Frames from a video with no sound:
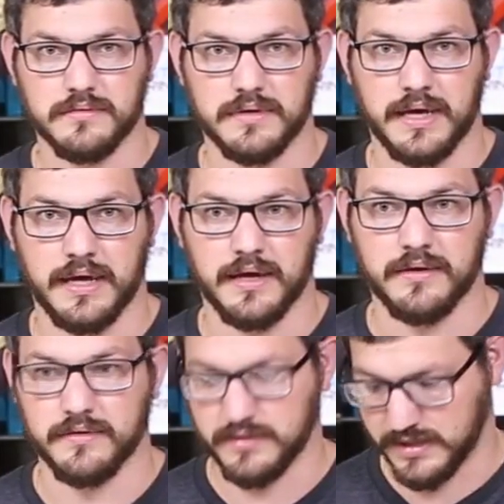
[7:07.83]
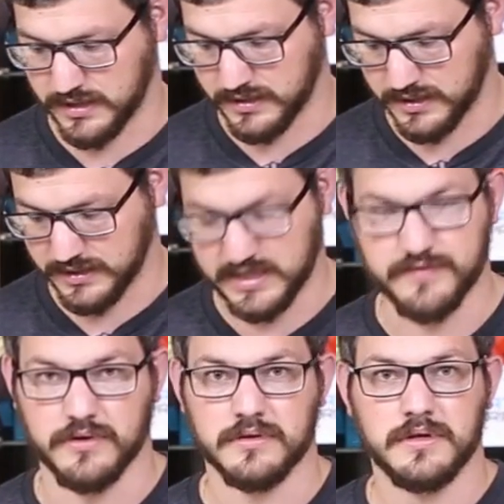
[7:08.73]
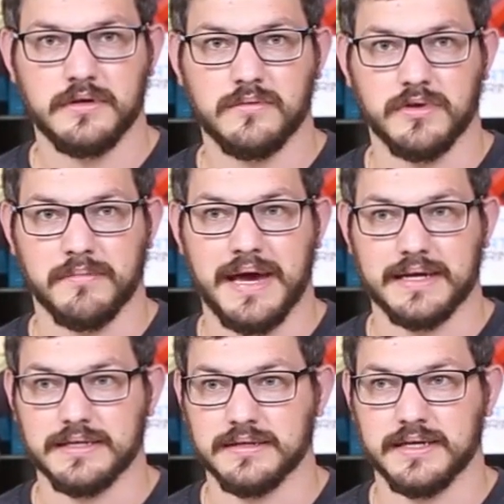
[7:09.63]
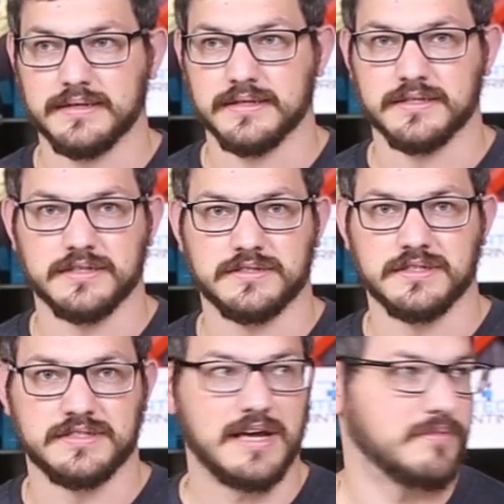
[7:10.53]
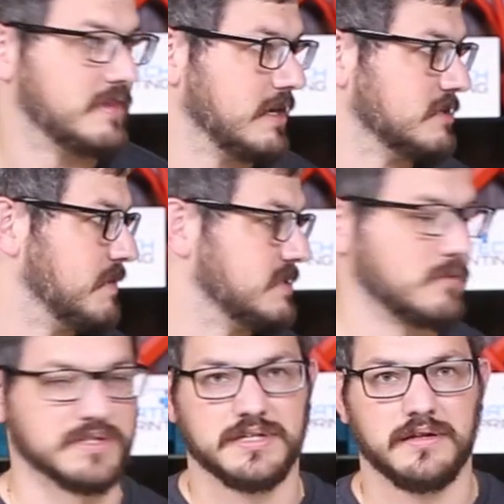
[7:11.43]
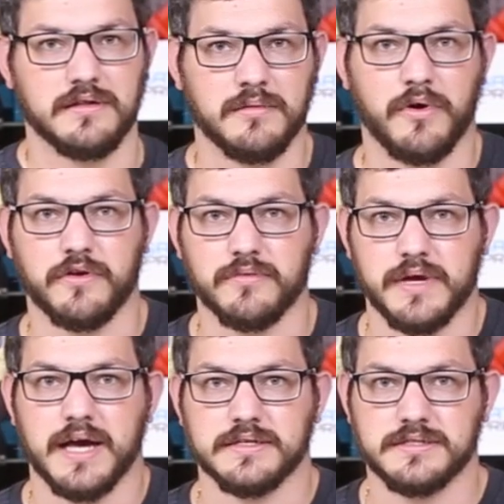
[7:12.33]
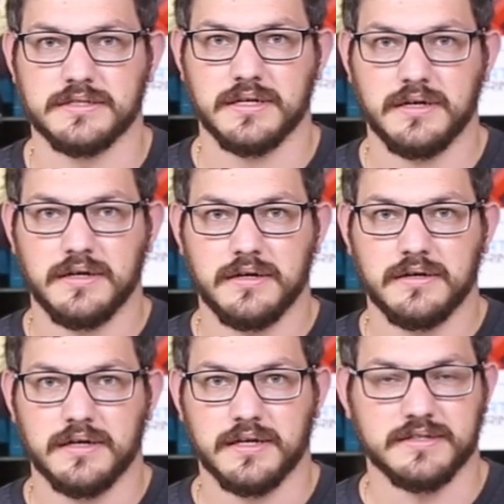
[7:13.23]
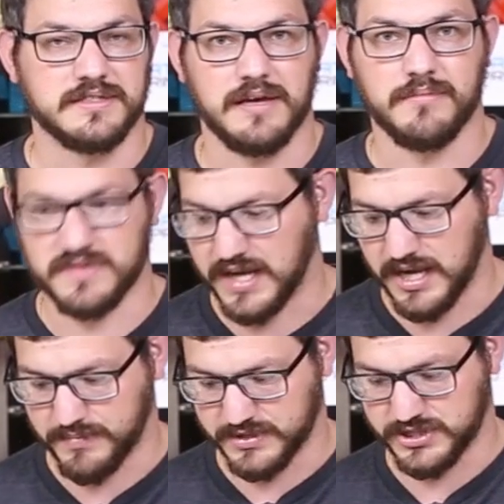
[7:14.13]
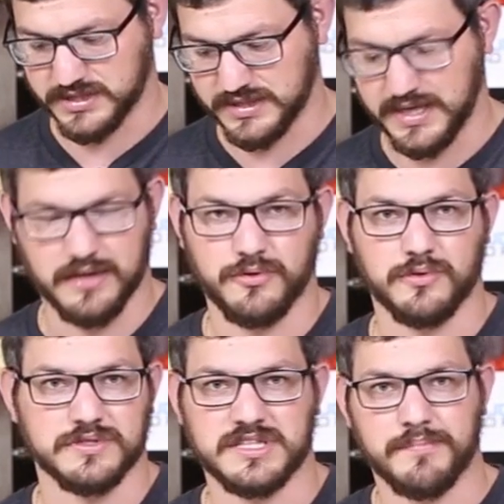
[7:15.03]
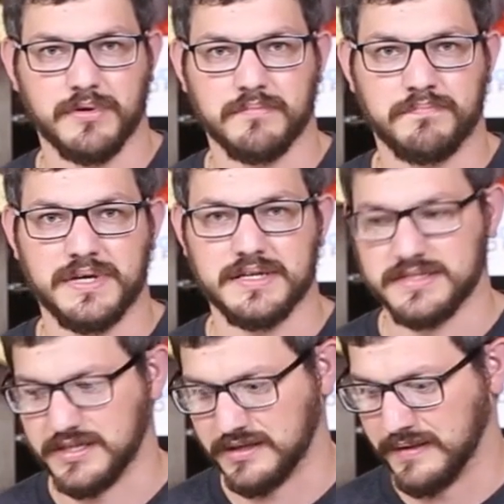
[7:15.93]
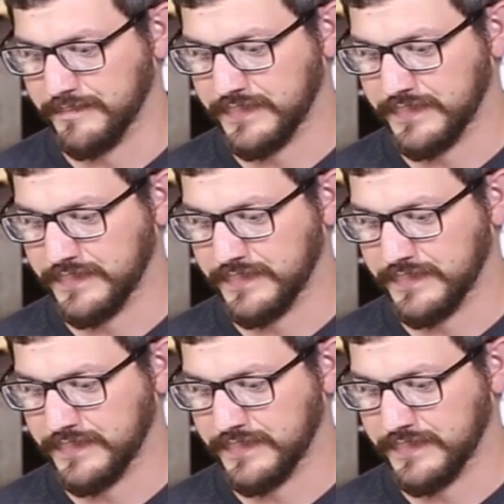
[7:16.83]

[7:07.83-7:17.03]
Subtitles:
and a lever with a magnet. Like it's the same thing as basically what's in the Mark III's. The same type, it's just in a little separate piece here.